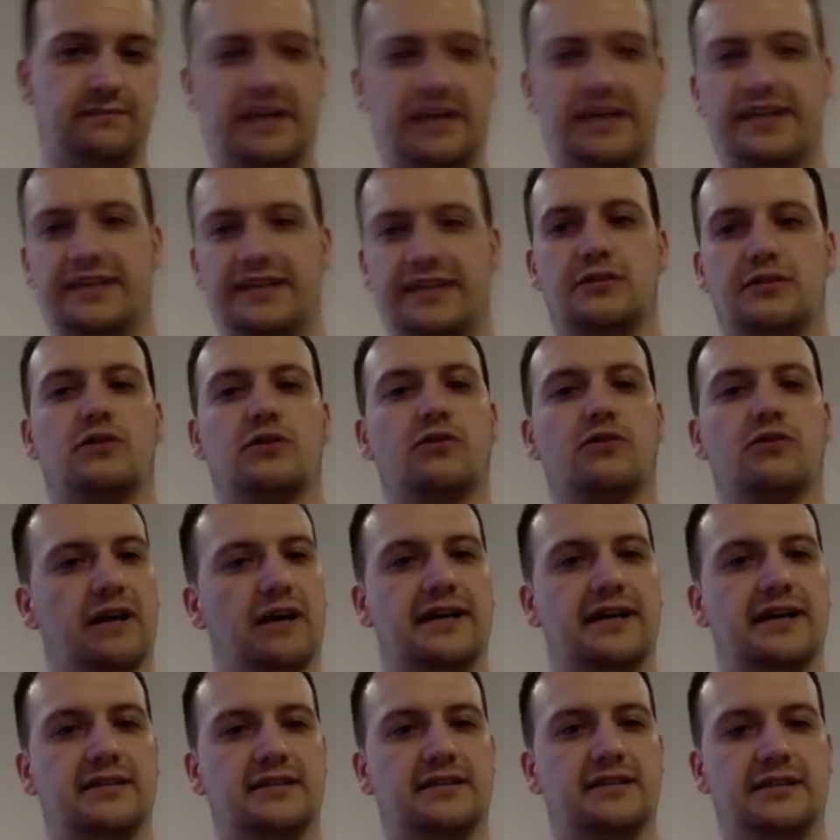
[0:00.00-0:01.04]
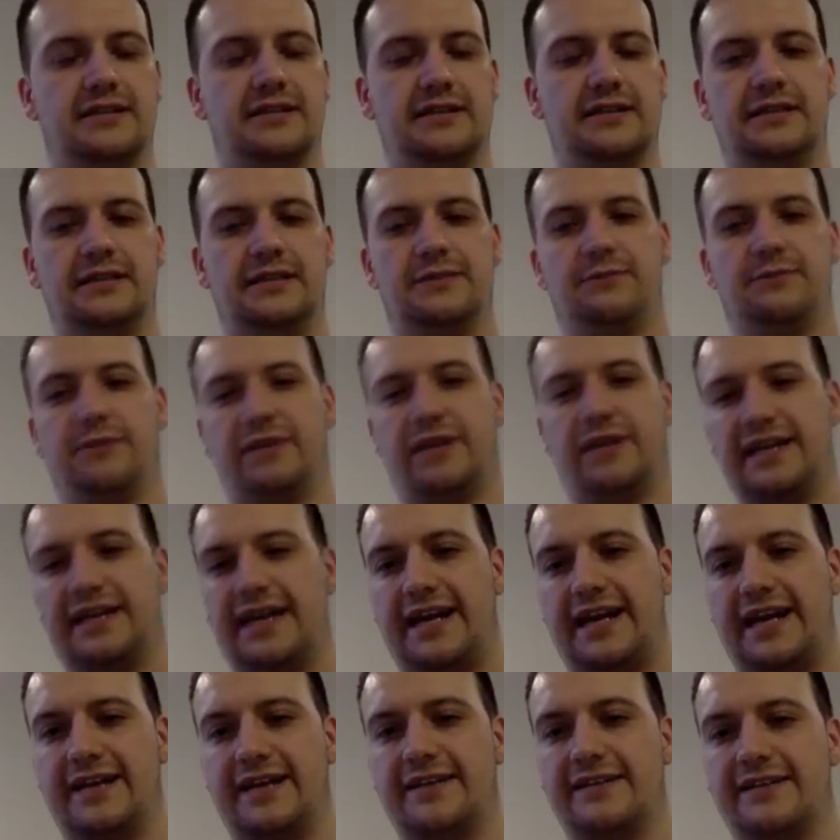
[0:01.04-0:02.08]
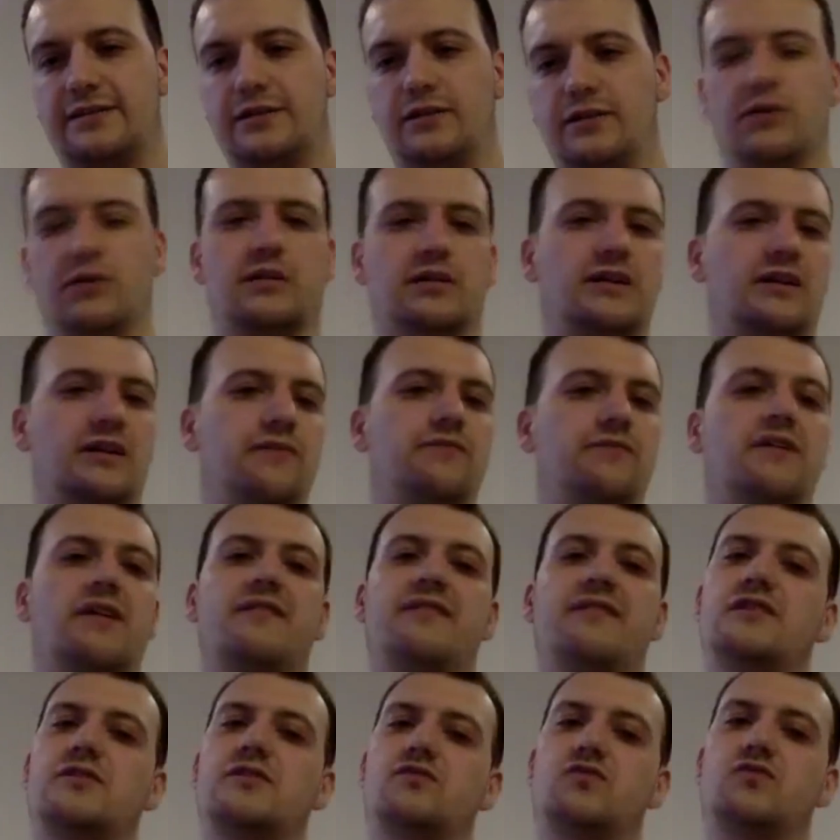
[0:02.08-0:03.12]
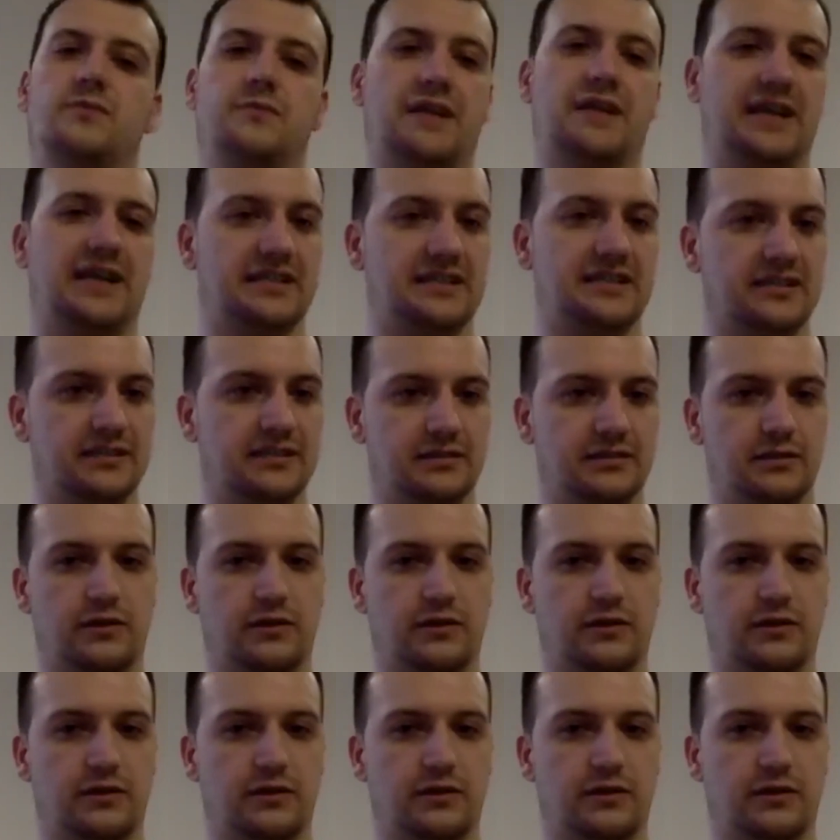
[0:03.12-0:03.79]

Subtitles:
That is correct. But again, you're looking at very extreme cases.